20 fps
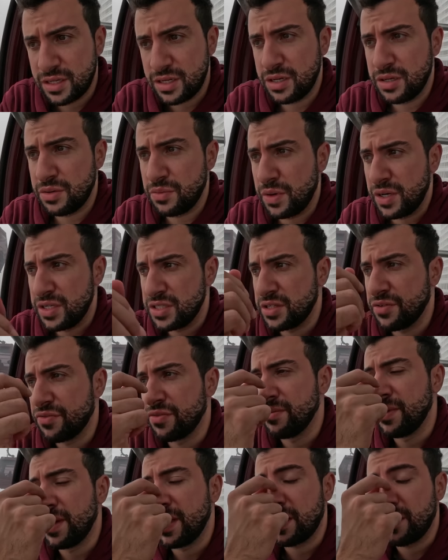I heard ranging
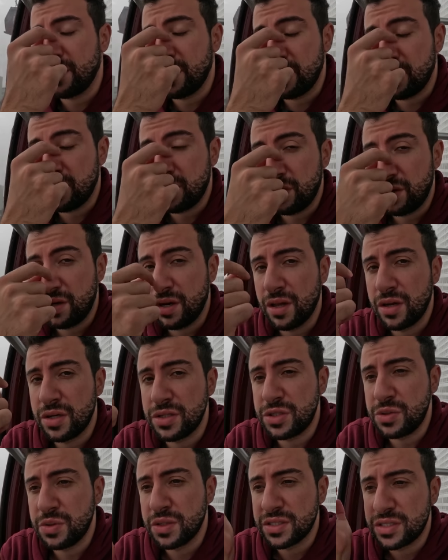from like around thirty
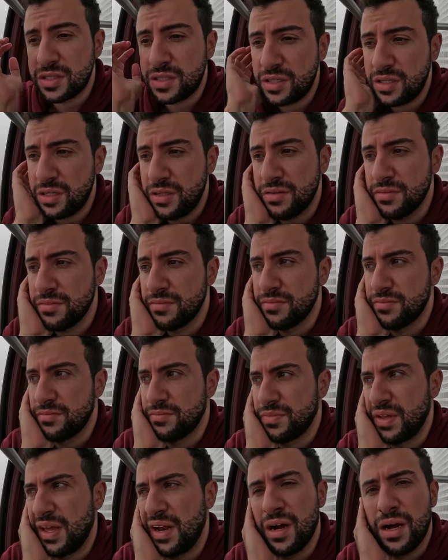dollars USD
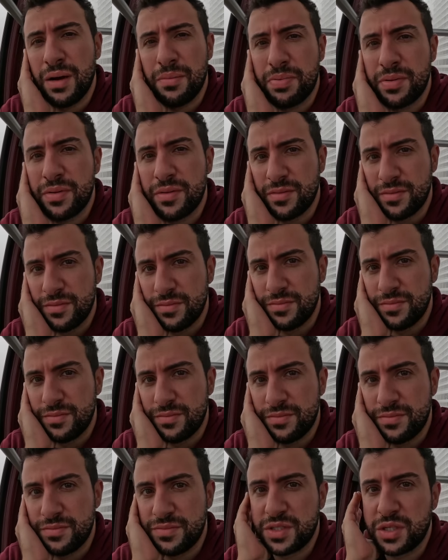and up
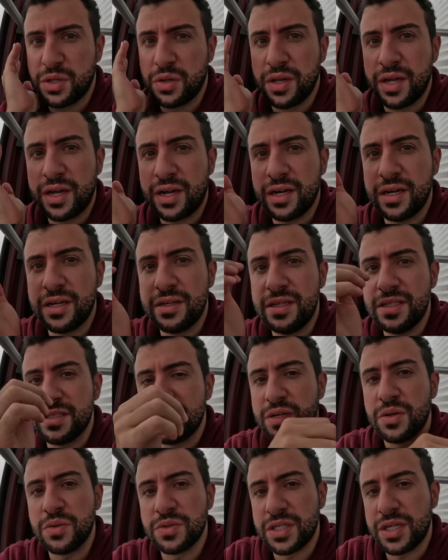to like a
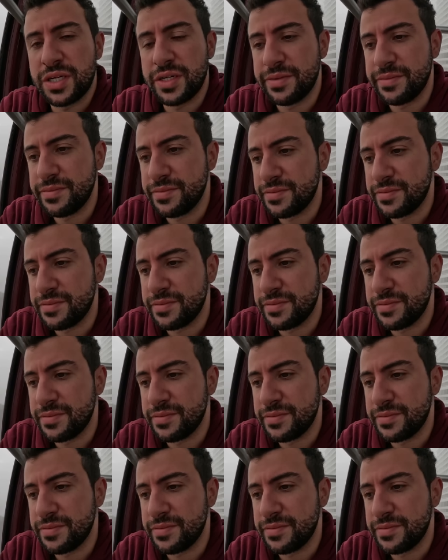decent hotel.